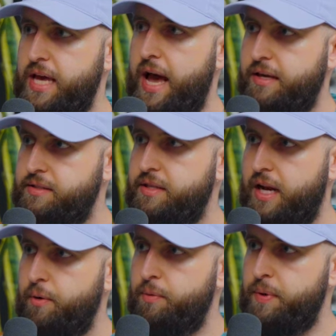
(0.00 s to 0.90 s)
task that
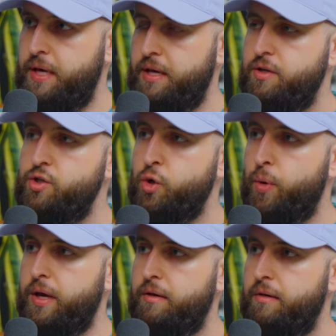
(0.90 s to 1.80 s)
I would be
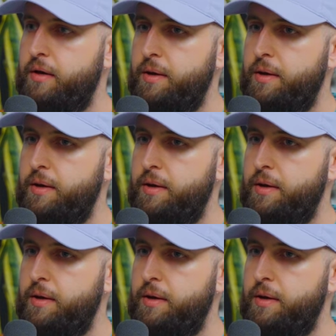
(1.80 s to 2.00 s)
doing.